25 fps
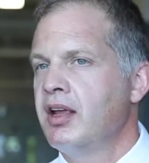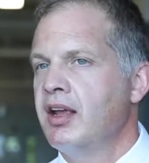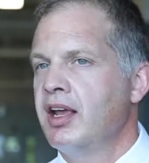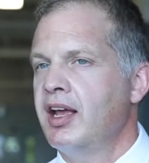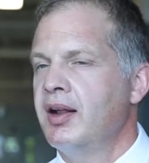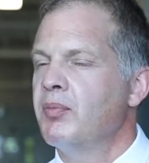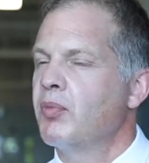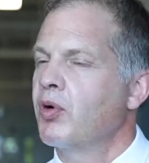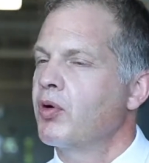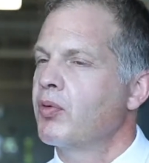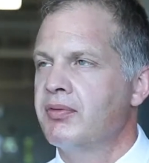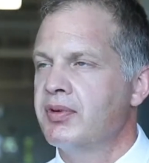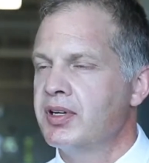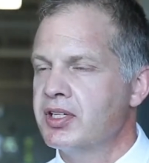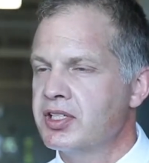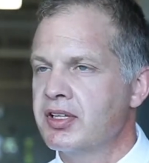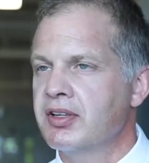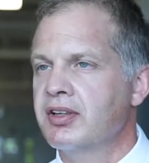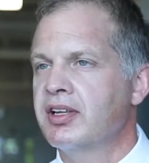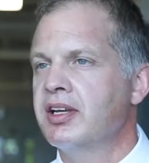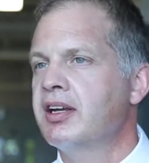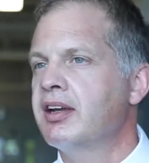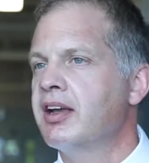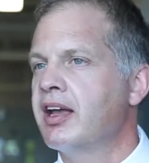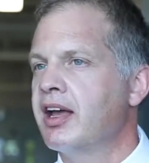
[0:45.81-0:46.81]
and more
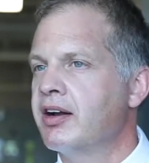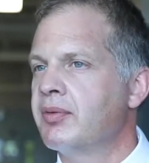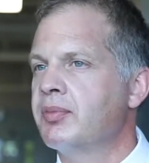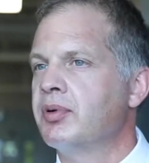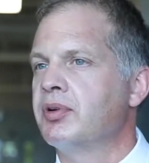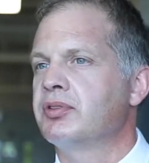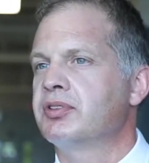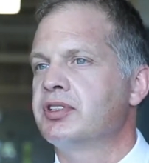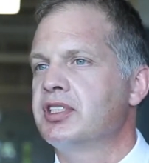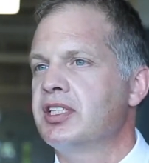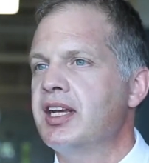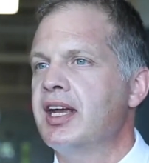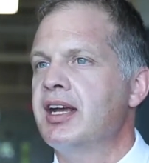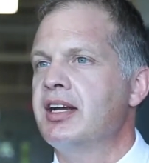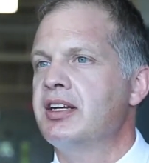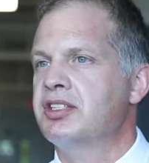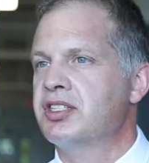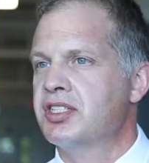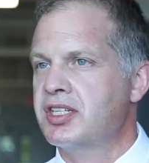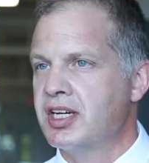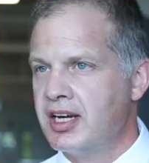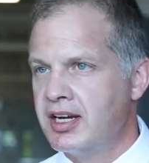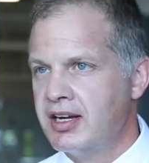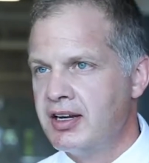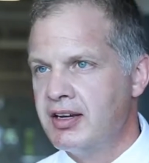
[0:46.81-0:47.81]
recently edible
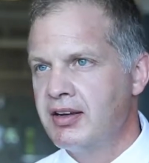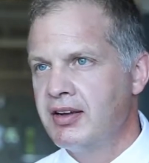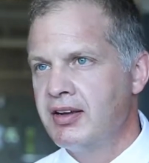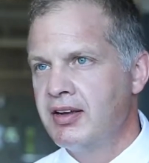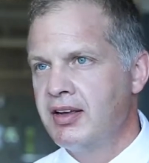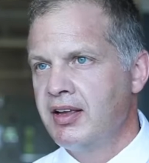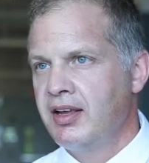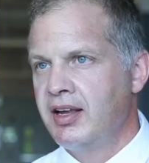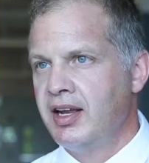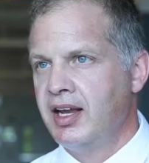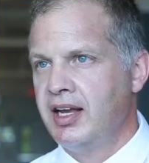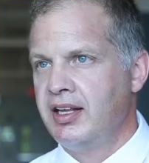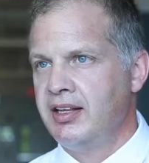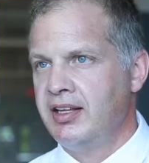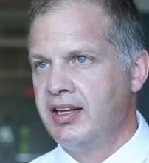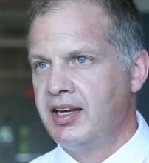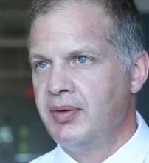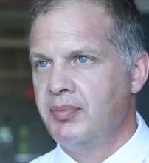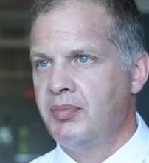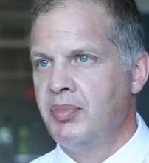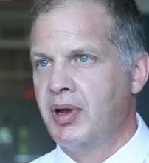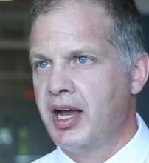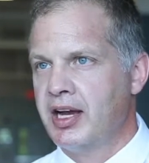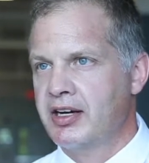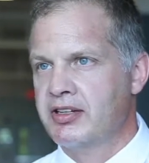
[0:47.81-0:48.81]
THC and the
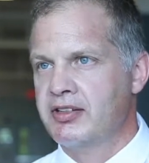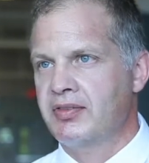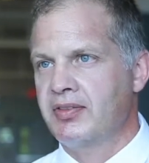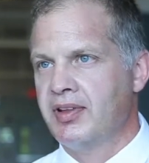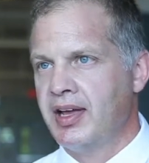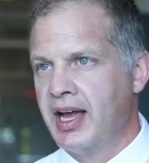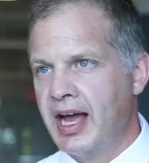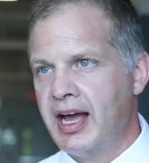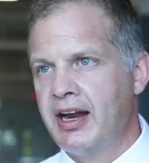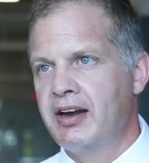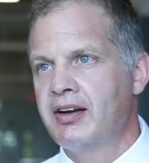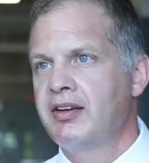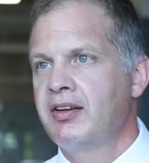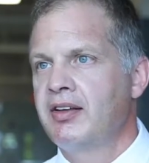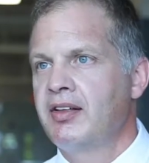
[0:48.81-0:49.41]
impact of that.